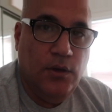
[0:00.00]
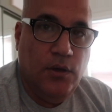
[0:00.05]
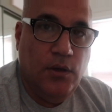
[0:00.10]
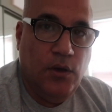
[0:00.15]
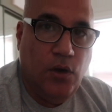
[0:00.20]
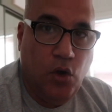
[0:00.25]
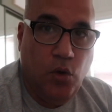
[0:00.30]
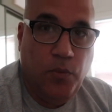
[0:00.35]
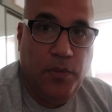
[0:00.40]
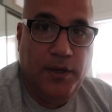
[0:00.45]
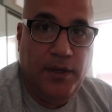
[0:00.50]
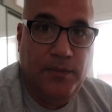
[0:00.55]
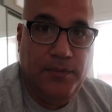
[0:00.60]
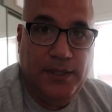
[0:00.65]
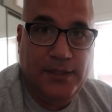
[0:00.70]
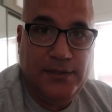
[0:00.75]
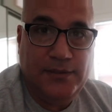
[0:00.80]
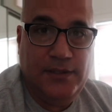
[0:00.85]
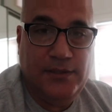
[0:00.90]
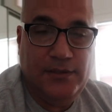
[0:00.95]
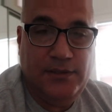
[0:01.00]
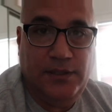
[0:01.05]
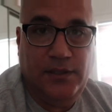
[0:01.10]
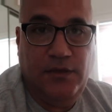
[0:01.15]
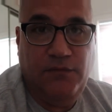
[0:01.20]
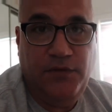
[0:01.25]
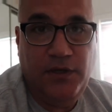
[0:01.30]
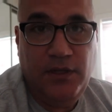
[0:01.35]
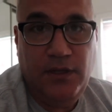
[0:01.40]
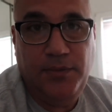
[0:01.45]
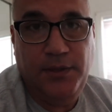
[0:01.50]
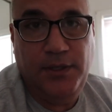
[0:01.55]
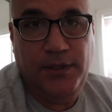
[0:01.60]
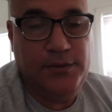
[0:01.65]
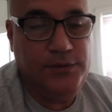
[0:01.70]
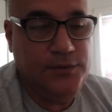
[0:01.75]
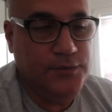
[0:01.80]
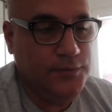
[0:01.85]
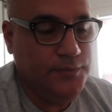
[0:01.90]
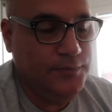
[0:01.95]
open a business in the Philippines?